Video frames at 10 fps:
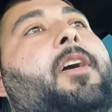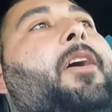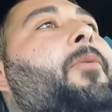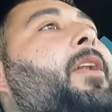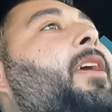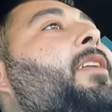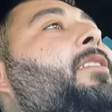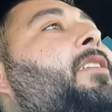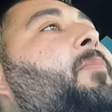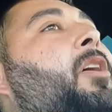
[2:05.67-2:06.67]
I went ahead
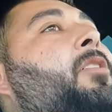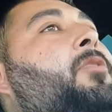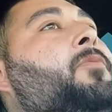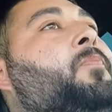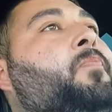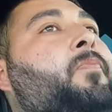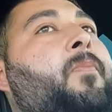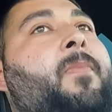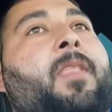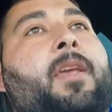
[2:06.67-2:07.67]
and did my own.
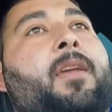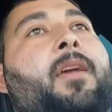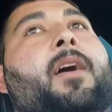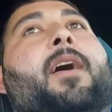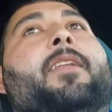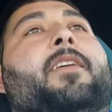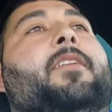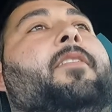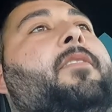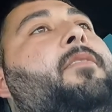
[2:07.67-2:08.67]
I
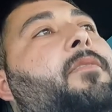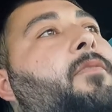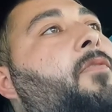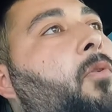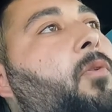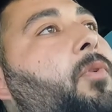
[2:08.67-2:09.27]
did 4